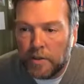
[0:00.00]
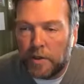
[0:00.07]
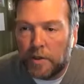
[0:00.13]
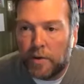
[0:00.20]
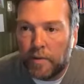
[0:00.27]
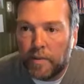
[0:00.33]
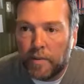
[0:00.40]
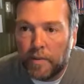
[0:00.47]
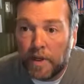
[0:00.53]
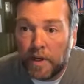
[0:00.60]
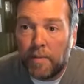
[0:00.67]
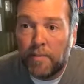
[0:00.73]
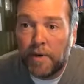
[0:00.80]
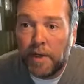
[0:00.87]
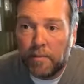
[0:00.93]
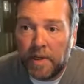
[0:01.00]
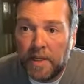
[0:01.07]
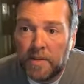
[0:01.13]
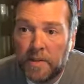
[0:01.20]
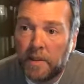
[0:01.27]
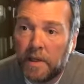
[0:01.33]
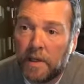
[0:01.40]
So the company
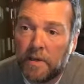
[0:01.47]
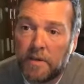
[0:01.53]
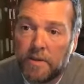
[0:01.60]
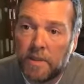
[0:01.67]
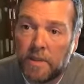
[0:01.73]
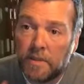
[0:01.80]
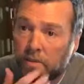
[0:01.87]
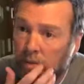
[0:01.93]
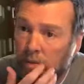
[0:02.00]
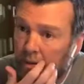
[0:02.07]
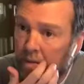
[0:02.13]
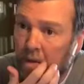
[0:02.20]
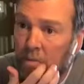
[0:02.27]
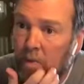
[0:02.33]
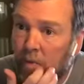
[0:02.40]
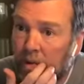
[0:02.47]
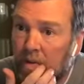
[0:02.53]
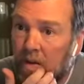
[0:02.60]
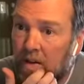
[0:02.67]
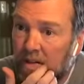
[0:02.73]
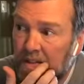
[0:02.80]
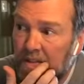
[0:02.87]
basically enters into an agreement with
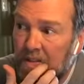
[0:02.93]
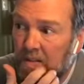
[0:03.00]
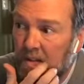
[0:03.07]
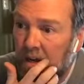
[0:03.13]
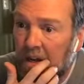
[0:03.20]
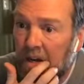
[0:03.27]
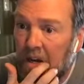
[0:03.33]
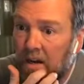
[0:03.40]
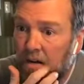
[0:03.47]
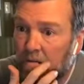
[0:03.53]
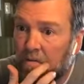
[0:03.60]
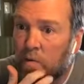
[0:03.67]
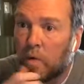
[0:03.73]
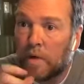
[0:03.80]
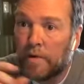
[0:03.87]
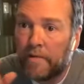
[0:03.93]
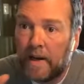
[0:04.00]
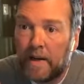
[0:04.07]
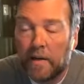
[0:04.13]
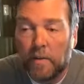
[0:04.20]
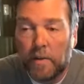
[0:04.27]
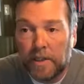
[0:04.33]
us uh, for
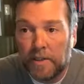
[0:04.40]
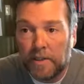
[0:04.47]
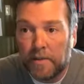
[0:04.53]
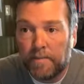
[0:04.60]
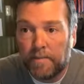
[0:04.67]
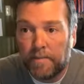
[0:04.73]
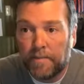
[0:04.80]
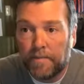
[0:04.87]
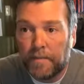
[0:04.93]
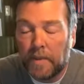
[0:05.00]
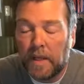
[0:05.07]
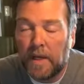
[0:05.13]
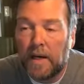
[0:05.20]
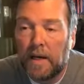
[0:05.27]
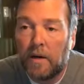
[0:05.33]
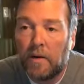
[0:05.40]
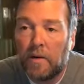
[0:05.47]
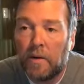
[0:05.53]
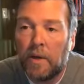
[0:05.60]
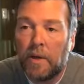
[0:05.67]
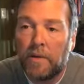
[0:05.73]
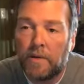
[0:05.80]
evaluation. Now,
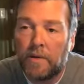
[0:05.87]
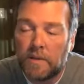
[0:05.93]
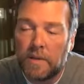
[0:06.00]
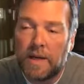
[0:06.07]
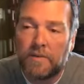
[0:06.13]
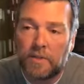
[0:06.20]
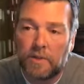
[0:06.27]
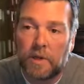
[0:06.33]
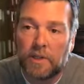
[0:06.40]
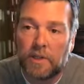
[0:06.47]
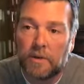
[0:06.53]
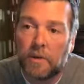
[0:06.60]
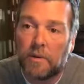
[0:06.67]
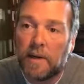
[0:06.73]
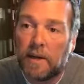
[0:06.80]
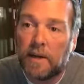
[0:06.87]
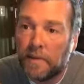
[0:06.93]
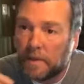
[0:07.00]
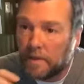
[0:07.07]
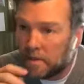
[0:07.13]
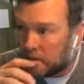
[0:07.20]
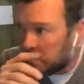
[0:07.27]
there's a lot of structure around
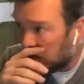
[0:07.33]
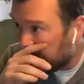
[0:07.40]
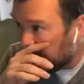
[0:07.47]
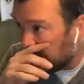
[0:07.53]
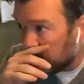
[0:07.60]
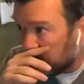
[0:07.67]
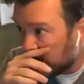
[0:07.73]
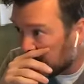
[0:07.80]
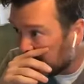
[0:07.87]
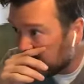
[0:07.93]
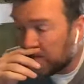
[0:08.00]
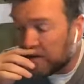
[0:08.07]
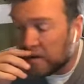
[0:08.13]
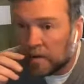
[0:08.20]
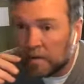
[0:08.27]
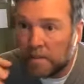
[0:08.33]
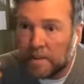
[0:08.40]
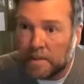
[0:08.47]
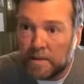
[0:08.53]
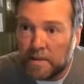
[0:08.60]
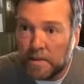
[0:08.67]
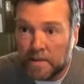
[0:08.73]
this. So a valuation firm
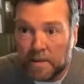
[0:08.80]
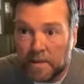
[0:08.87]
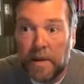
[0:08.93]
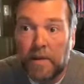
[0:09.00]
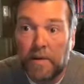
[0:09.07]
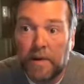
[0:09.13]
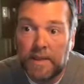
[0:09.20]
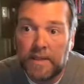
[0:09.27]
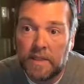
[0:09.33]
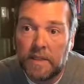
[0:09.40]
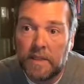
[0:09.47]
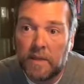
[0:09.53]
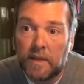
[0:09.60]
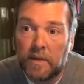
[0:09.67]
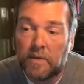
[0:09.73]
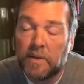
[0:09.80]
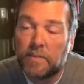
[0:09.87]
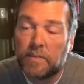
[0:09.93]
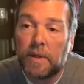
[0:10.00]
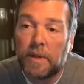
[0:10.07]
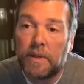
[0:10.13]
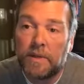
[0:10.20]
is is another entity that was
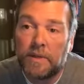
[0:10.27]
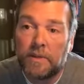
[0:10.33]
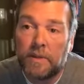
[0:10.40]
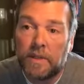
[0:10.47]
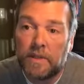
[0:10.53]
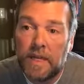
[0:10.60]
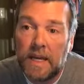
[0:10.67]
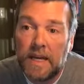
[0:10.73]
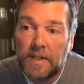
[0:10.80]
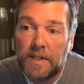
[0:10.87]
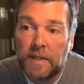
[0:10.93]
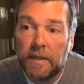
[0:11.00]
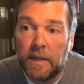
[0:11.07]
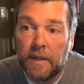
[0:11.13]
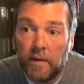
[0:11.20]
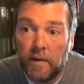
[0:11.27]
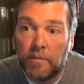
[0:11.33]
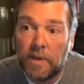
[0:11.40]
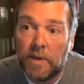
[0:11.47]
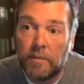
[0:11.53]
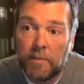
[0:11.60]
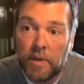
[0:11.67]
part of this transaction, and they'll
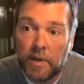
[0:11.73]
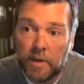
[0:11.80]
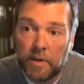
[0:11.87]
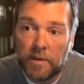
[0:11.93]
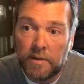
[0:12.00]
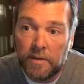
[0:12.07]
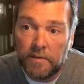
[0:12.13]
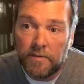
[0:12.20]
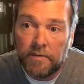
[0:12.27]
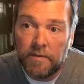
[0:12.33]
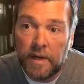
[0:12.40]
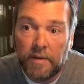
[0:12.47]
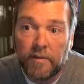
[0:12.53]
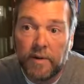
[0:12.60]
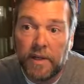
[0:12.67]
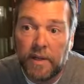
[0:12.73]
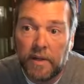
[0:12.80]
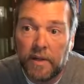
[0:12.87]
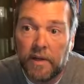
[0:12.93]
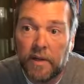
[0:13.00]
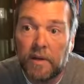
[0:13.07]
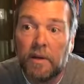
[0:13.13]
be a part of every
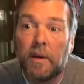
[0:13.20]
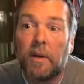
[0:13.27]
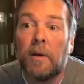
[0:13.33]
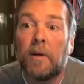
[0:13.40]
year